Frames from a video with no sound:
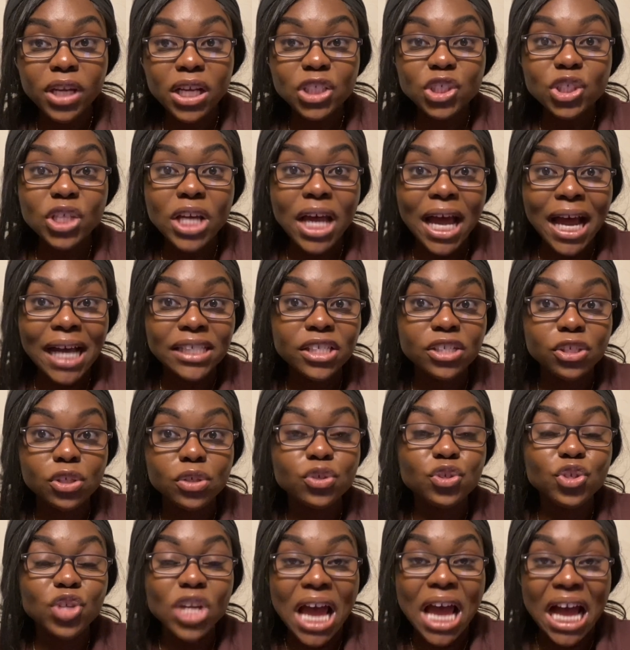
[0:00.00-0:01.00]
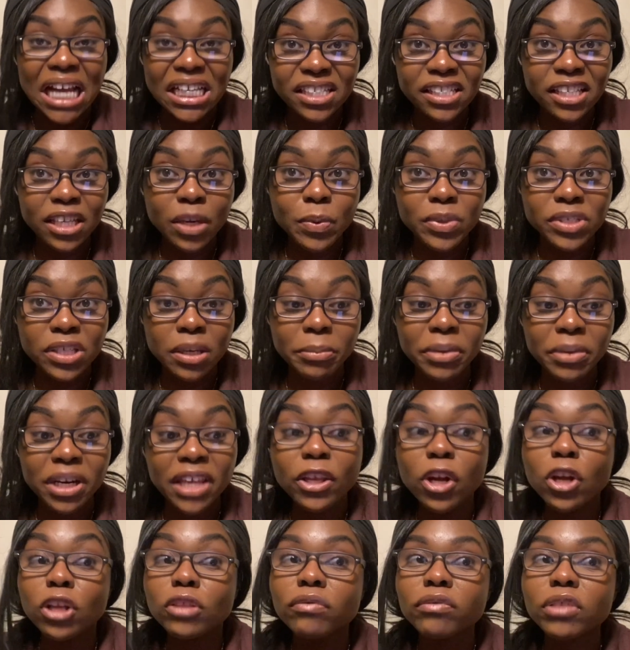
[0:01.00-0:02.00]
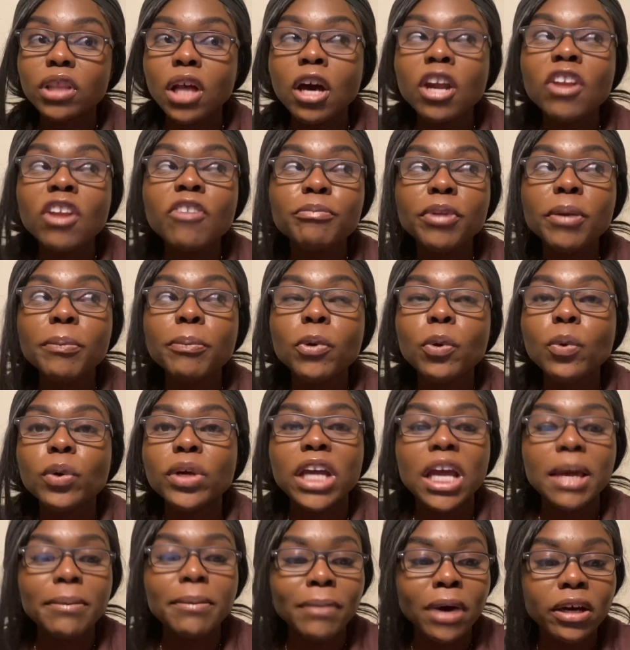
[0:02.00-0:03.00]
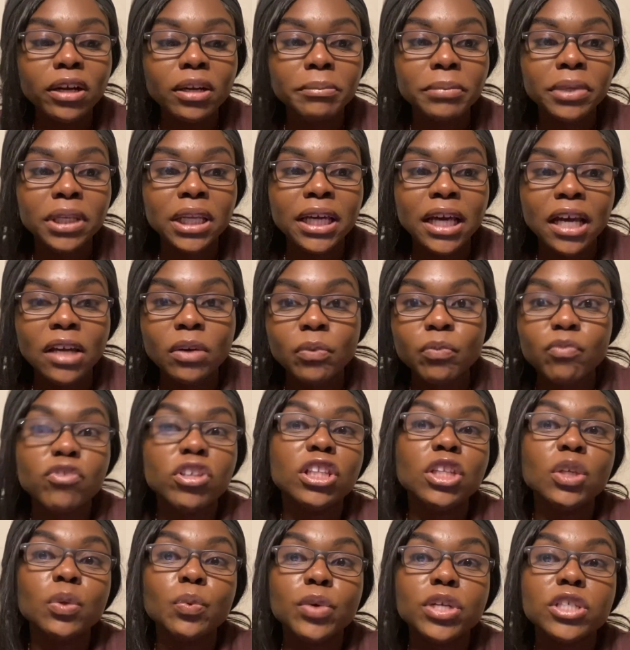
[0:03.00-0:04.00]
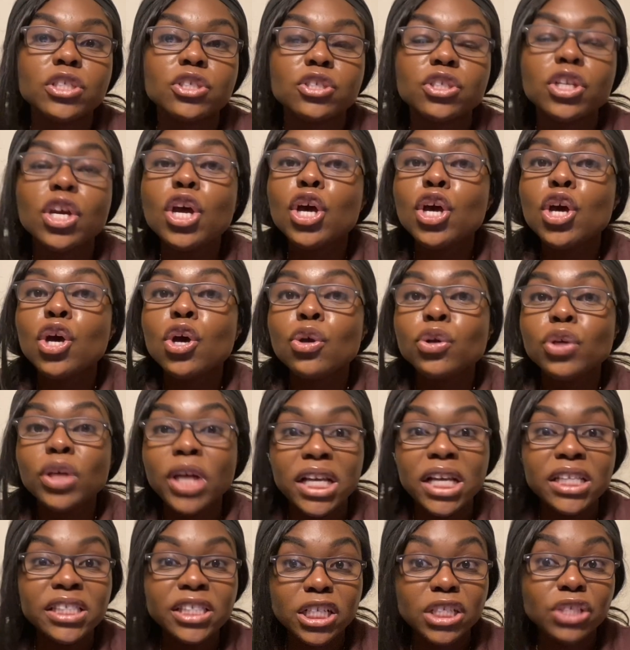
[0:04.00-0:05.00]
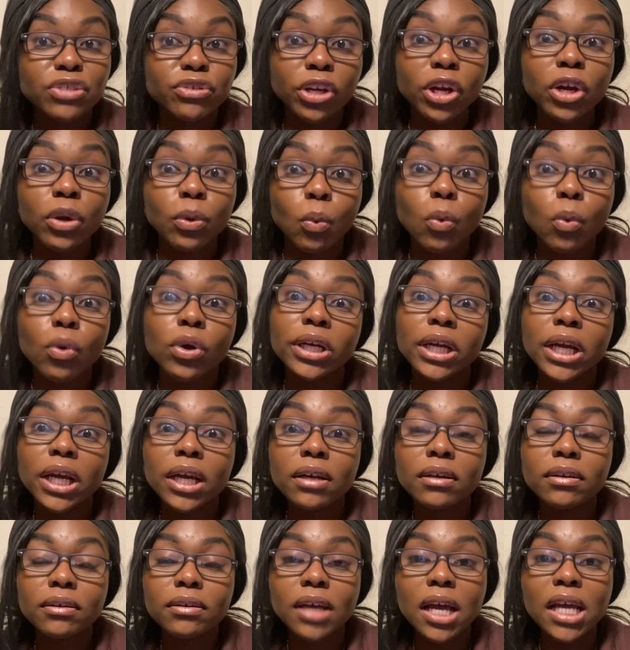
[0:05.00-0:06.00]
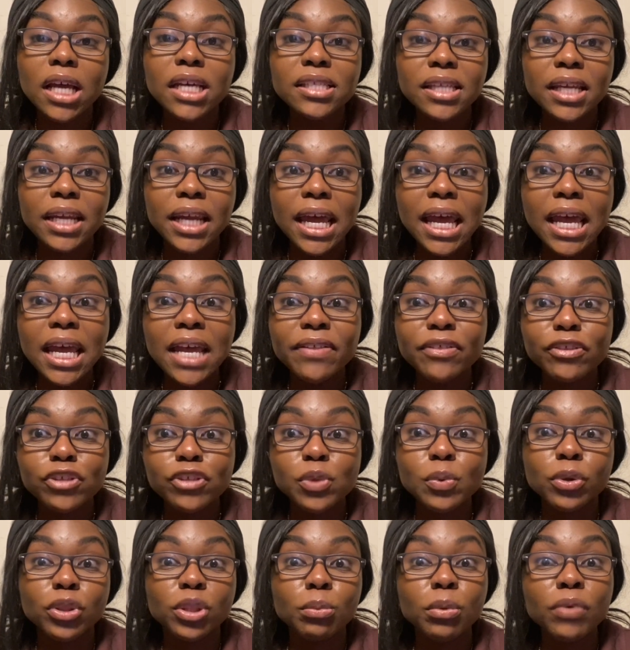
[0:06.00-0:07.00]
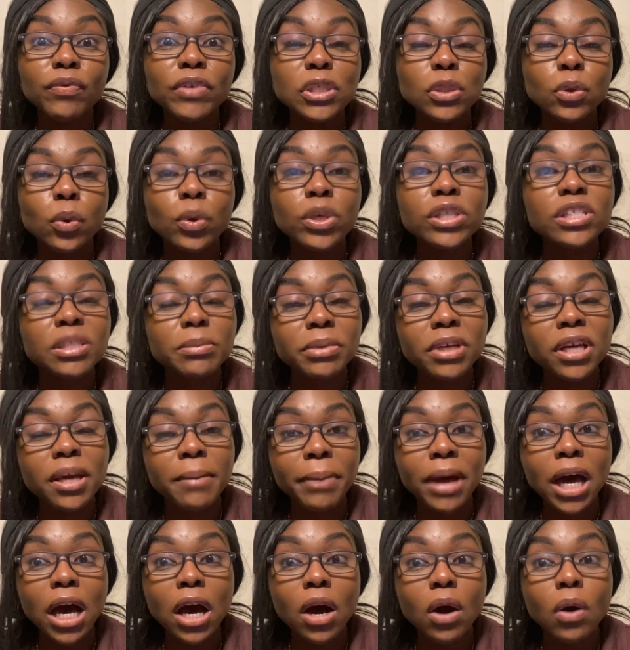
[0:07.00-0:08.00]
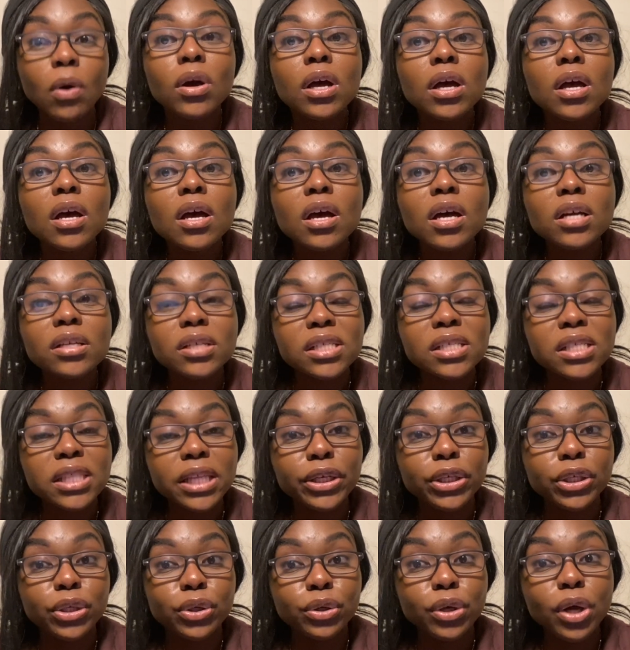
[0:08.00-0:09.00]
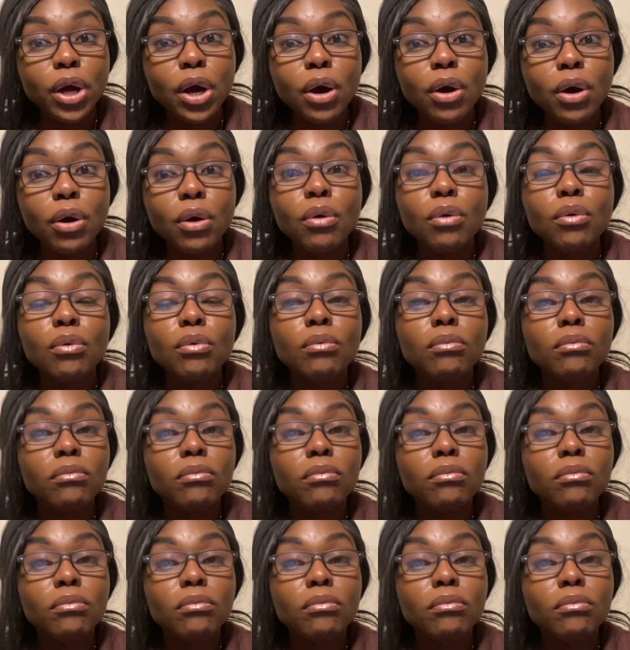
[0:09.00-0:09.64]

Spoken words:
She asked to see it with somebody. And there are a lot of people who came out and be like, I really wish you guys did a trigger warning and said, hey, this is what the movie is going to be about. Just letting you know.